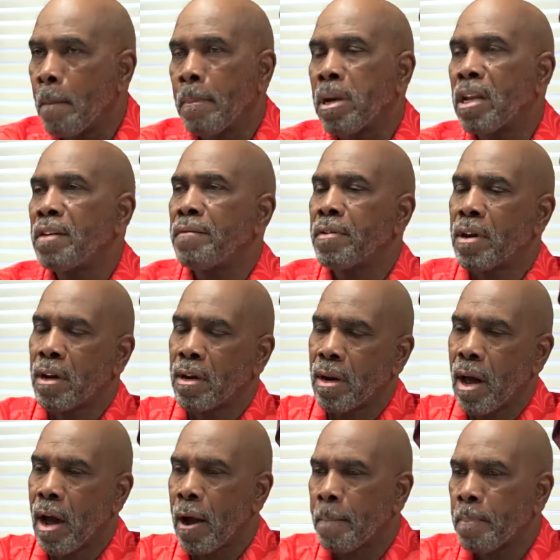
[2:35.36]
Believe it or
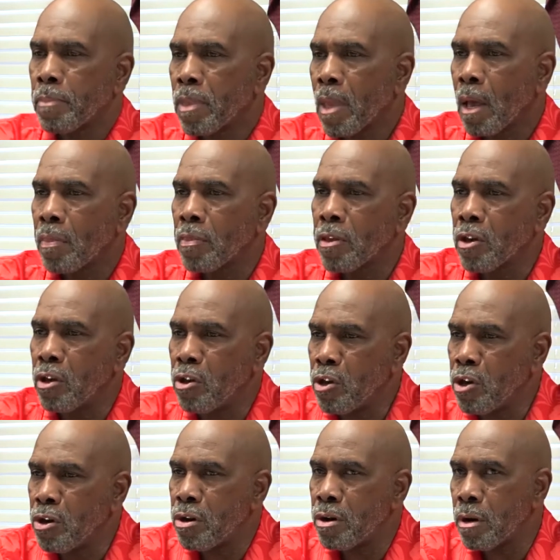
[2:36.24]
not, the
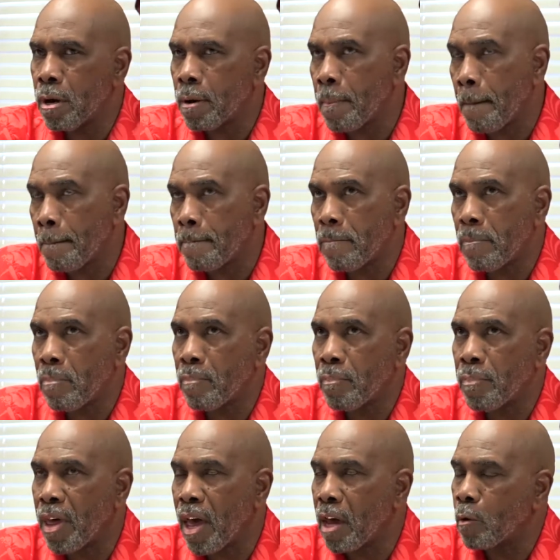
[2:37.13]
year
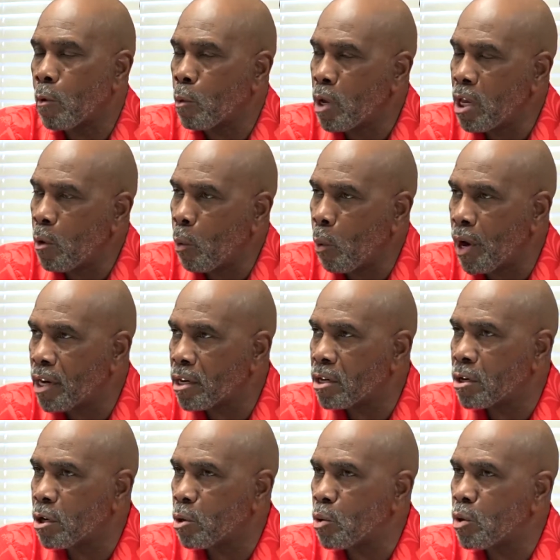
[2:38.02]
that we
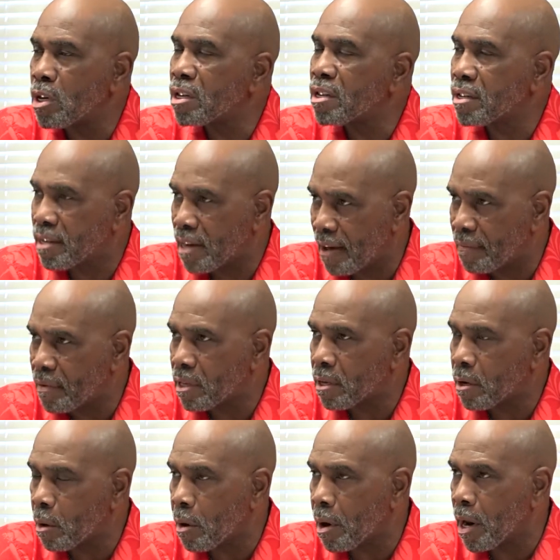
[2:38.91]
went to the
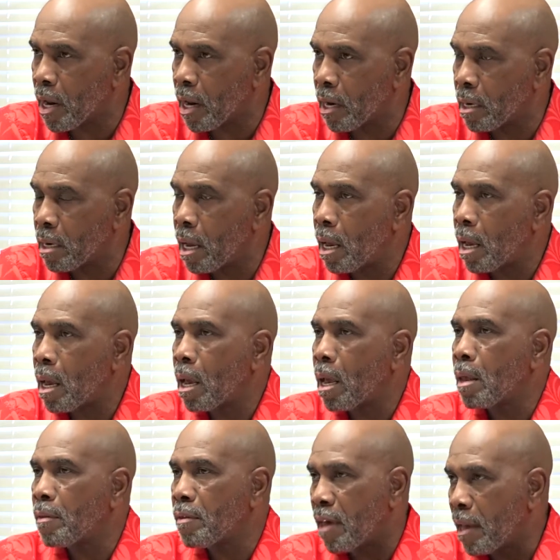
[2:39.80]
7th grade,
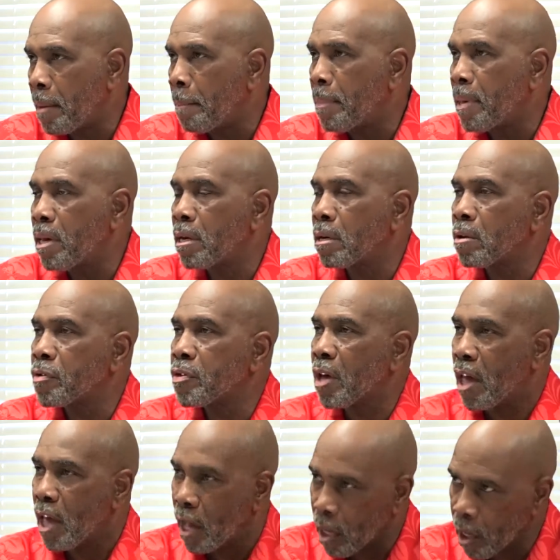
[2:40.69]
they built
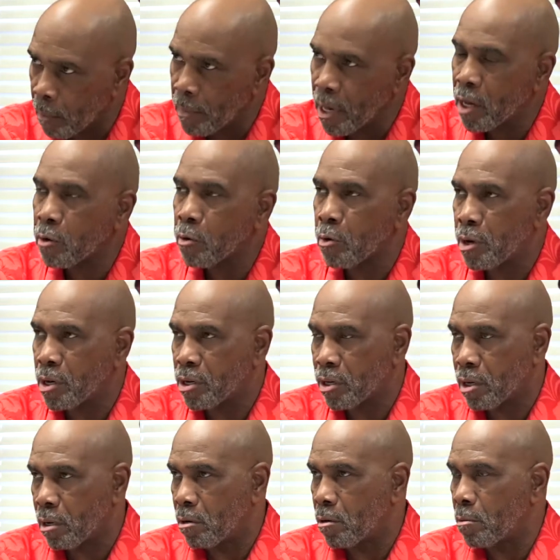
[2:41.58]
the elementary
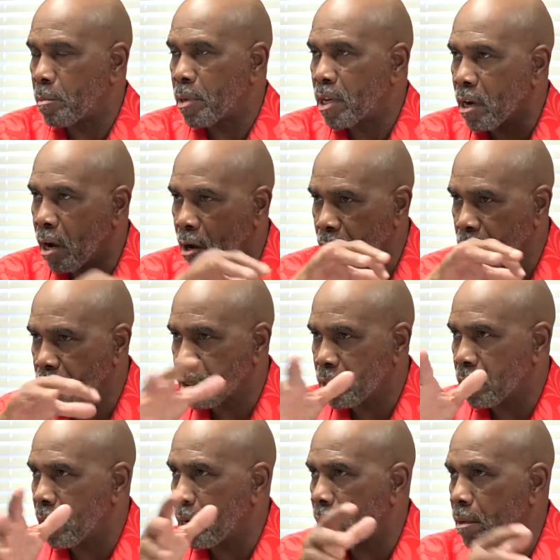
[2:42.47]
school because
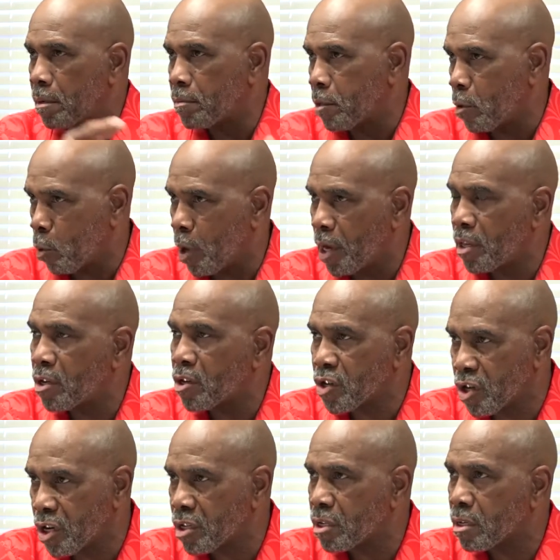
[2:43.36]
the way the
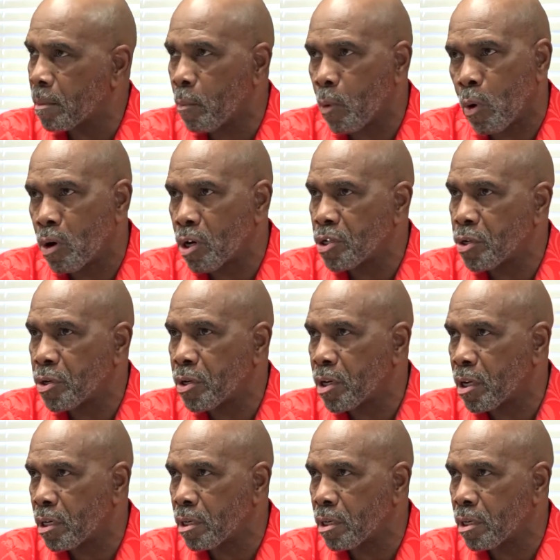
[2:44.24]
system was, we